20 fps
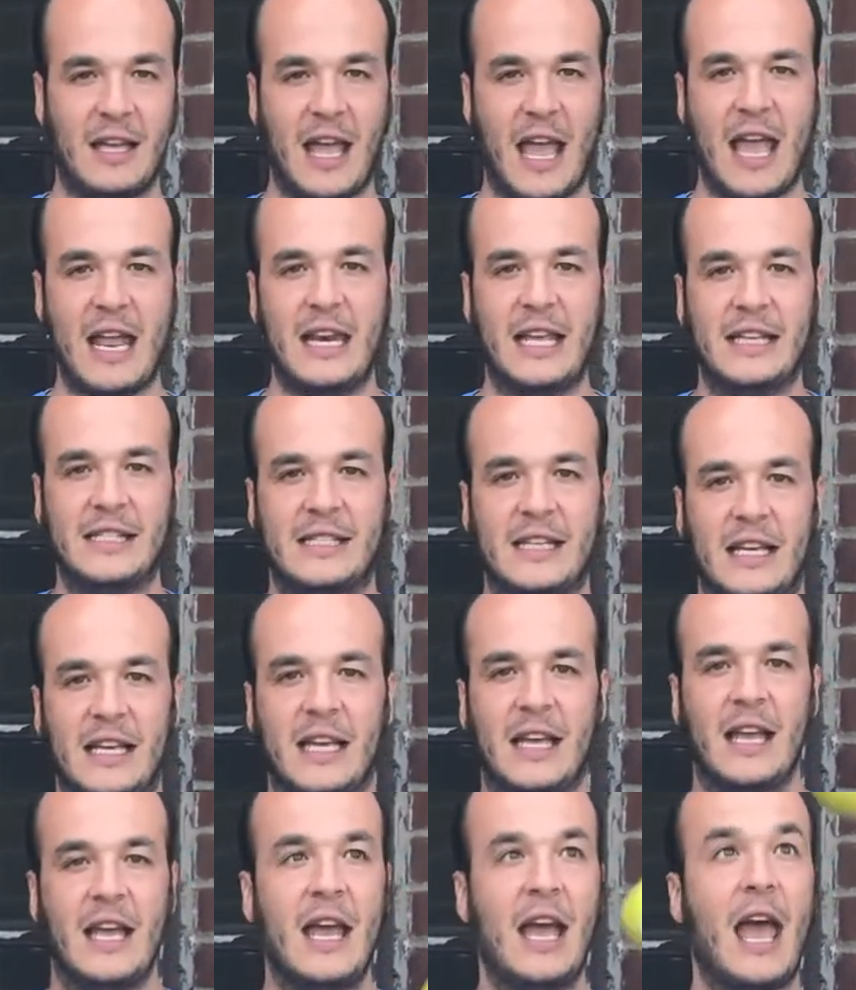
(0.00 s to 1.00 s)
and easy.
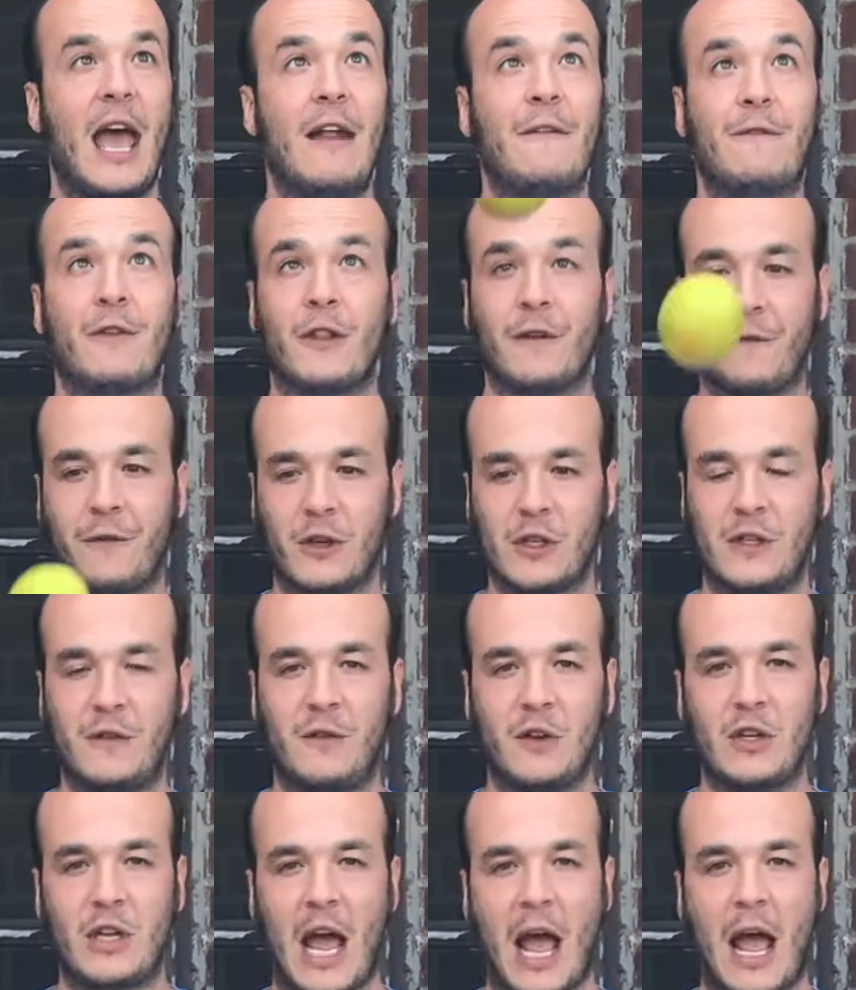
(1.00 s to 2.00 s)
And for the first
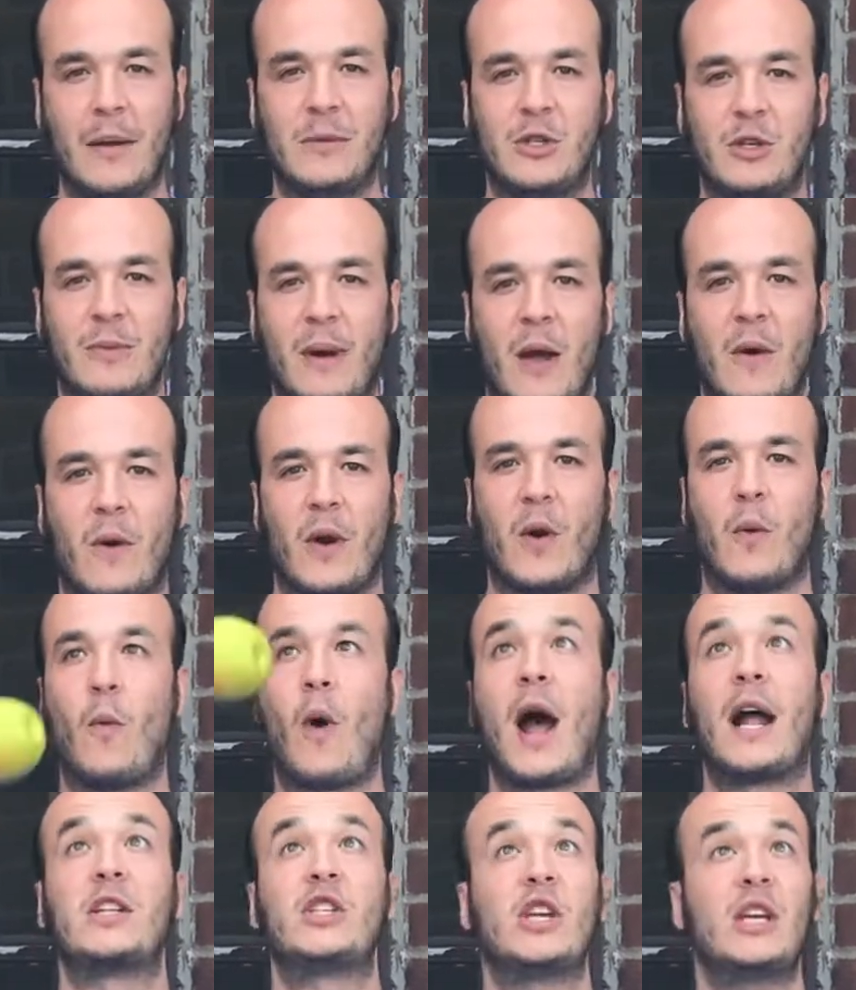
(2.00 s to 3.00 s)
few times, you might want to
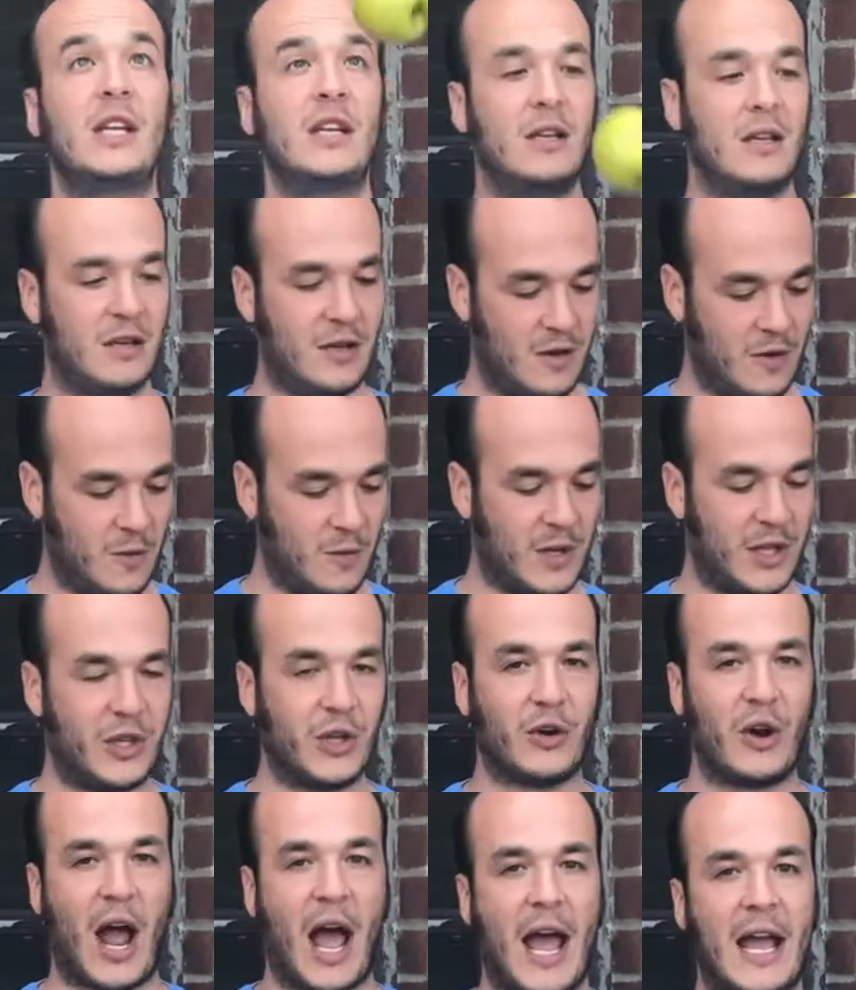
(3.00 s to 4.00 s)
watch it with
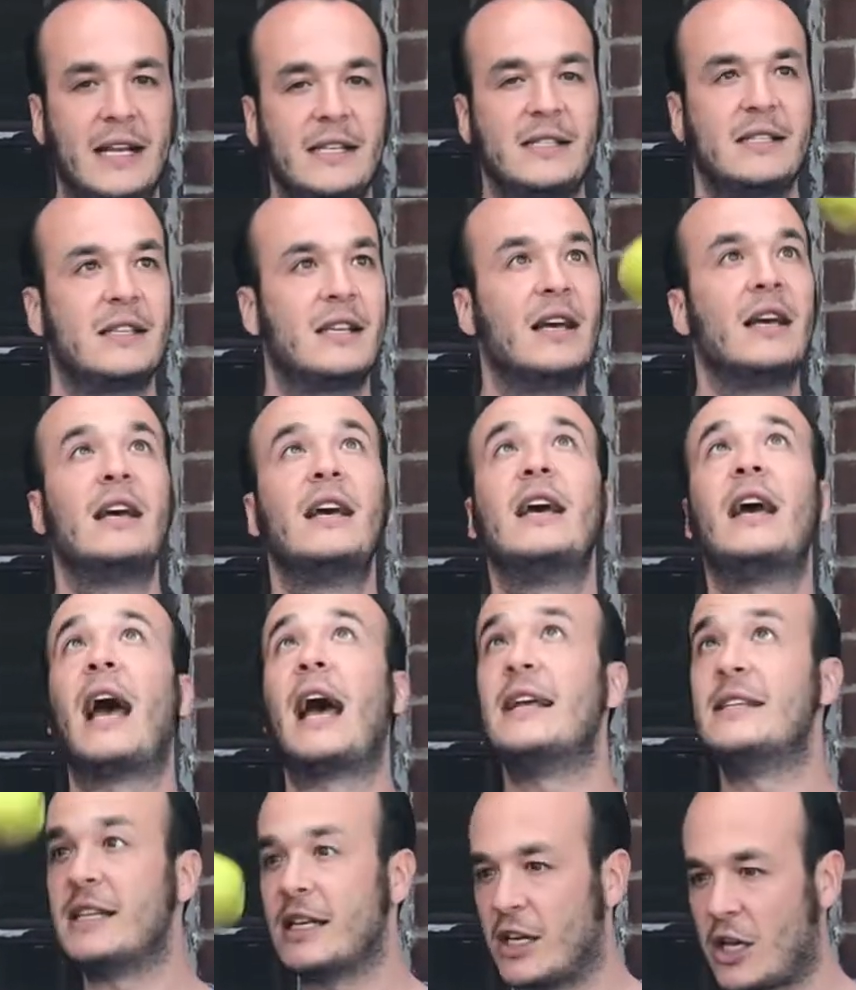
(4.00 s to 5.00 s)
your eyes
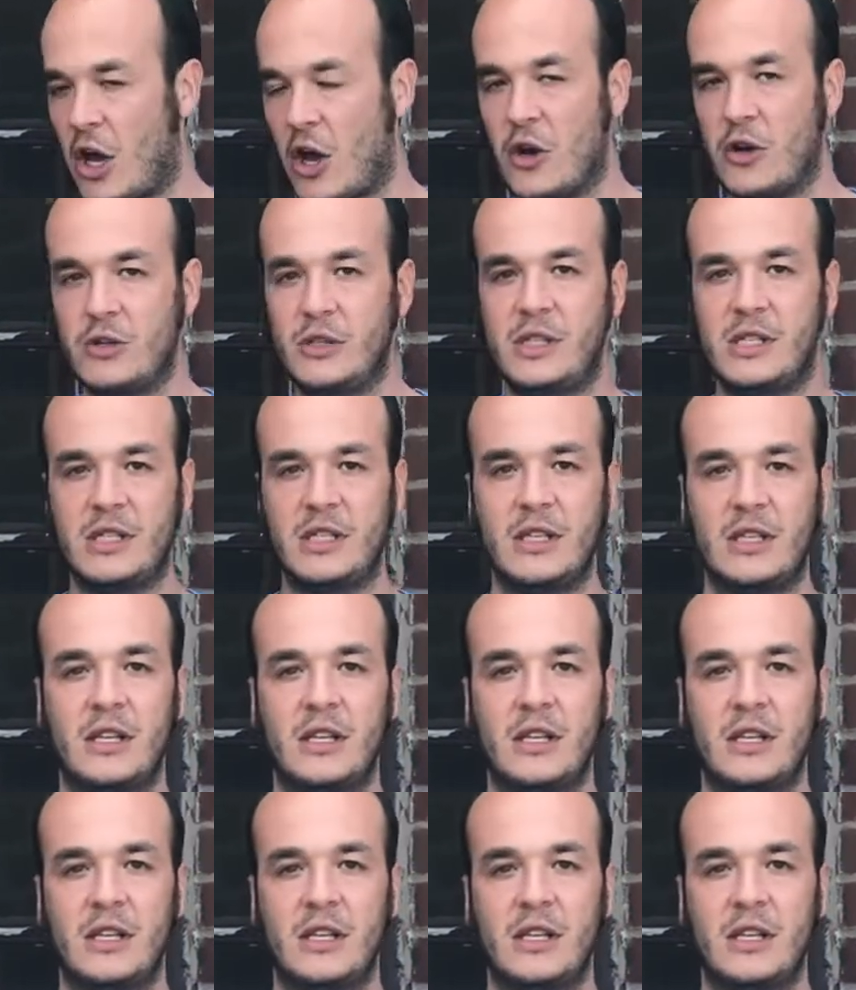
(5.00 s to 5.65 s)
as it goes.